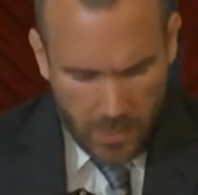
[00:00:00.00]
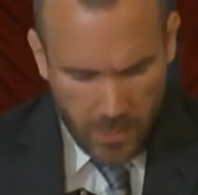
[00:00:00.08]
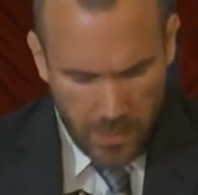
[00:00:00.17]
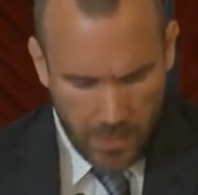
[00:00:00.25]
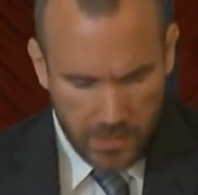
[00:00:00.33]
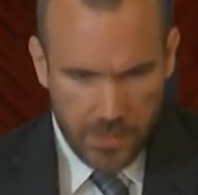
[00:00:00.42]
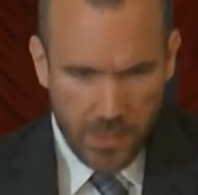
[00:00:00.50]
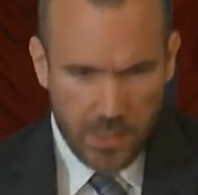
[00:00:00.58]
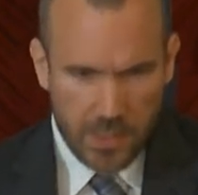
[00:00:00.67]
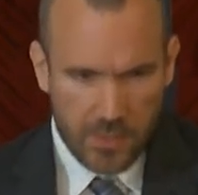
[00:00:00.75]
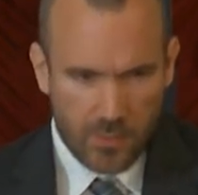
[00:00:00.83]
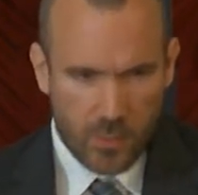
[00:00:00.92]
And
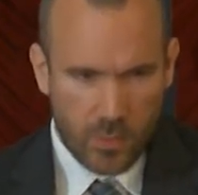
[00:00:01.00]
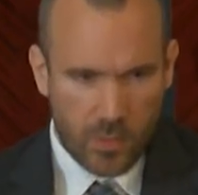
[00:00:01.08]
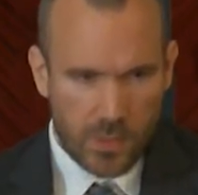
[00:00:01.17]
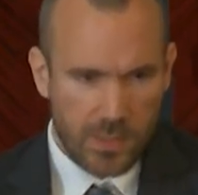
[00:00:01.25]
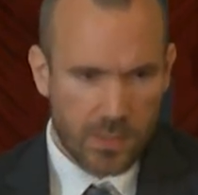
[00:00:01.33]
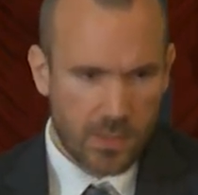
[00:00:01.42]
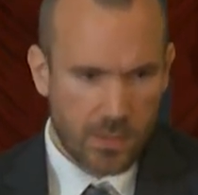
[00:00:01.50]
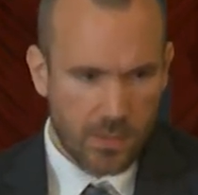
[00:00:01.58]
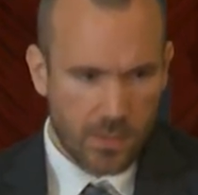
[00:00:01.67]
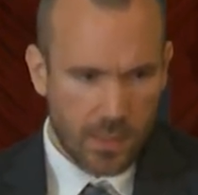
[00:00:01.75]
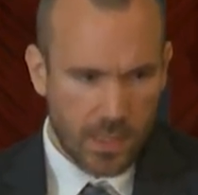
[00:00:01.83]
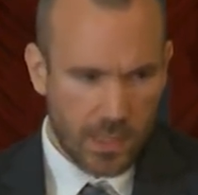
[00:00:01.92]
this, of course,
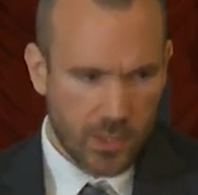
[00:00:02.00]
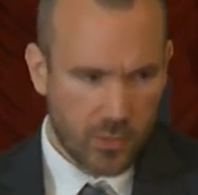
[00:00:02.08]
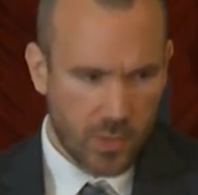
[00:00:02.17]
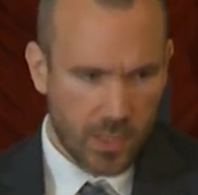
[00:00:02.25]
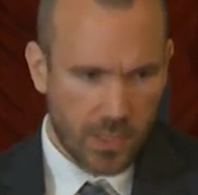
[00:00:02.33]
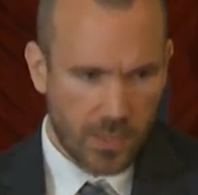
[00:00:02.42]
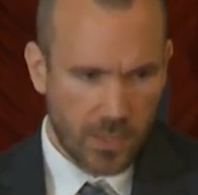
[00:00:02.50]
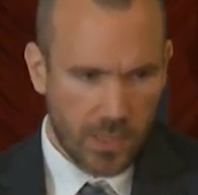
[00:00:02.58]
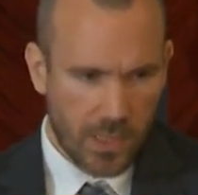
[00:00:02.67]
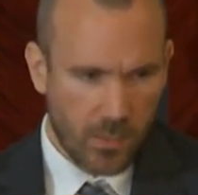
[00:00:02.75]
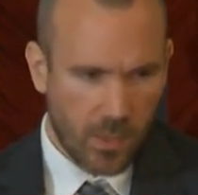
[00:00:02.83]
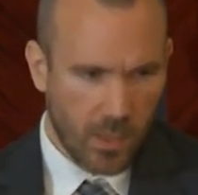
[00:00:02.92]
illustrated that
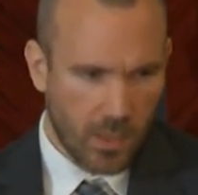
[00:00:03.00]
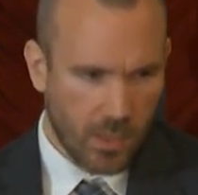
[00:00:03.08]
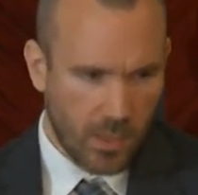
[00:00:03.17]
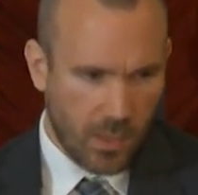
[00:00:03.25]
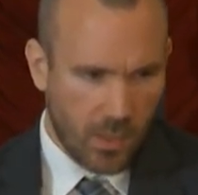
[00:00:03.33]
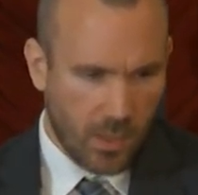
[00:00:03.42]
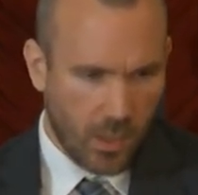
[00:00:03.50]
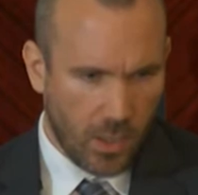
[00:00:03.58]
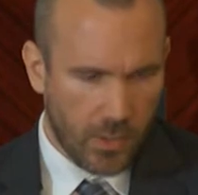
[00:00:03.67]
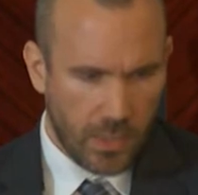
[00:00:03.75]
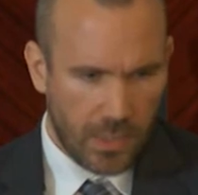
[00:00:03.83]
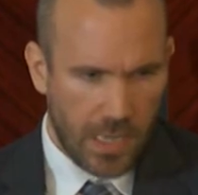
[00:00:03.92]
they were
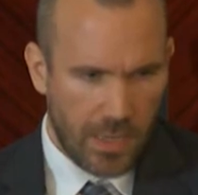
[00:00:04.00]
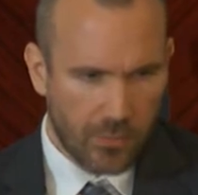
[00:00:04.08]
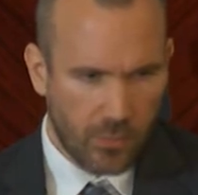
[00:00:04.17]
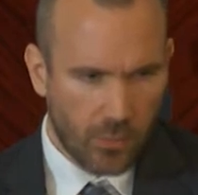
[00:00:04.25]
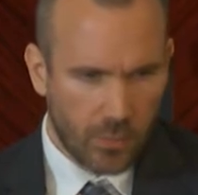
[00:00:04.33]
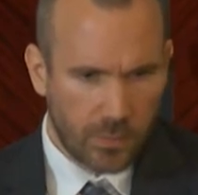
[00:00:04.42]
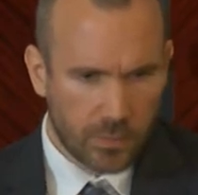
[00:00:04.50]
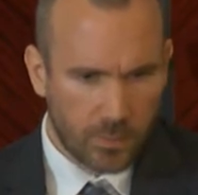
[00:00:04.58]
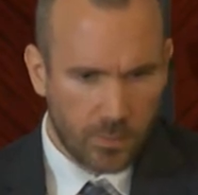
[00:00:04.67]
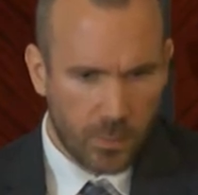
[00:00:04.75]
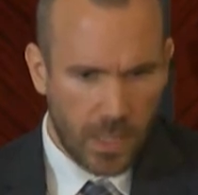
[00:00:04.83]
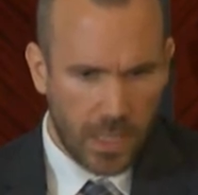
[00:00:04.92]
on the level,
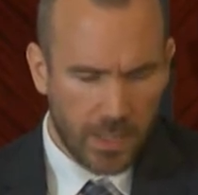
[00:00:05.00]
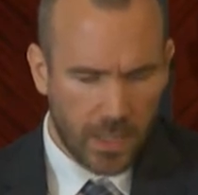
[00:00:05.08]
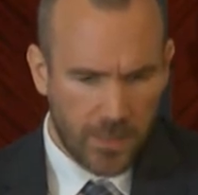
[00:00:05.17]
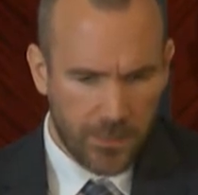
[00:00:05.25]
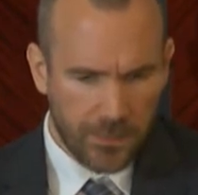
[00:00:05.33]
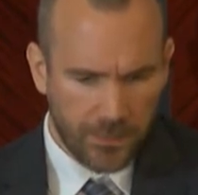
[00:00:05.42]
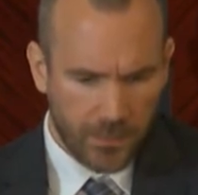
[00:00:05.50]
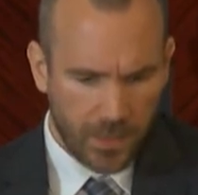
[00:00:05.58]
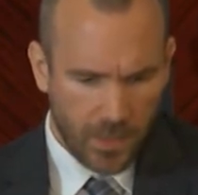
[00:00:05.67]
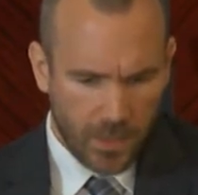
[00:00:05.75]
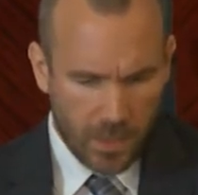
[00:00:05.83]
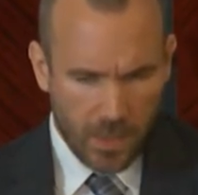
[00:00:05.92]
but
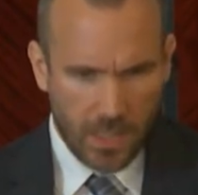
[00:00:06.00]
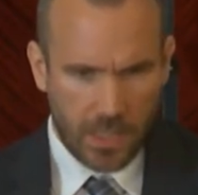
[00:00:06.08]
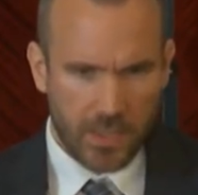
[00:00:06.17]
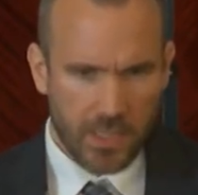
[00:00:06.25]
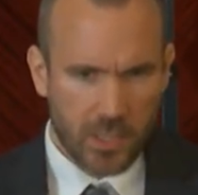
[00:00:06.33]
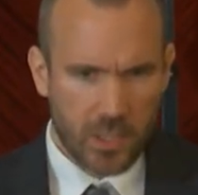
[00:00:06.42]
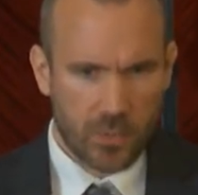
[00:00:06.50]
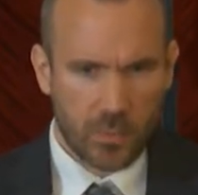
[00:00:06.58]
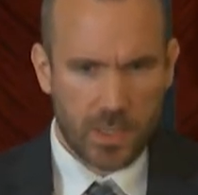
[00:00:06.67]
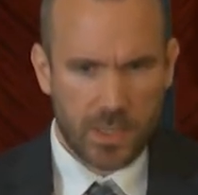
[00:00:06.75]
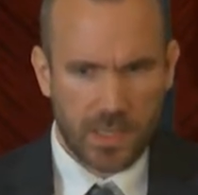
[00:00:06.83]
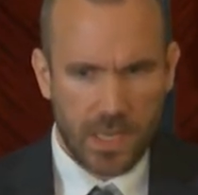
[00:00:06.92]
I think it should
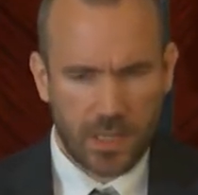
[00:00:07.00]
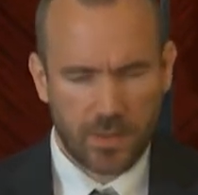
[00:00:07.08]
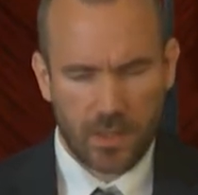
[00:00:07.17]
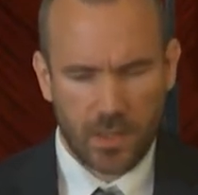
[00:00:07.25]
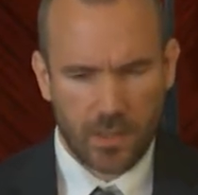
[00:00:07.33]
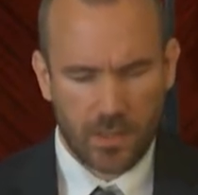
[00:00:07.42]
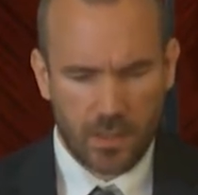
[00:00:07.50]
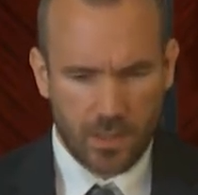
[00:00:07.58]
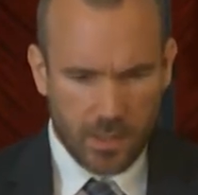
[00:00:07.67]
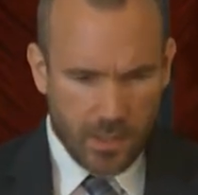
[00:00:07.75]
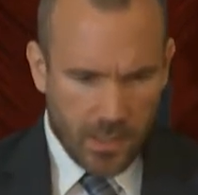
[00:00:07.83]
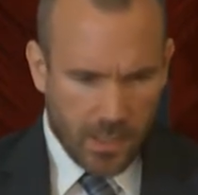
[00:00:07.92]
be said that
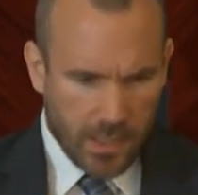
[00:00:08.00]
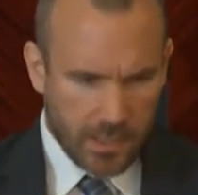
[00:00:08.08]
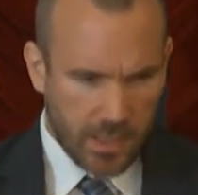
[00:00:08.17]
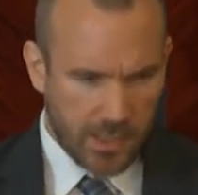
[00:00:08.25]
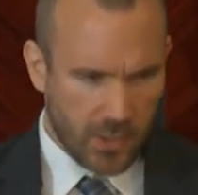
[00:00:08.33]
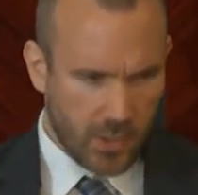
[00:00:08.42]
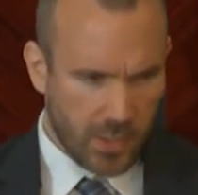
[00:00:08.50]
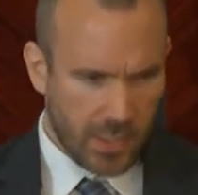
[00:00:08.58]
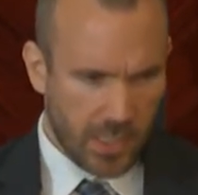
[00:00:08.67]
it doesn't just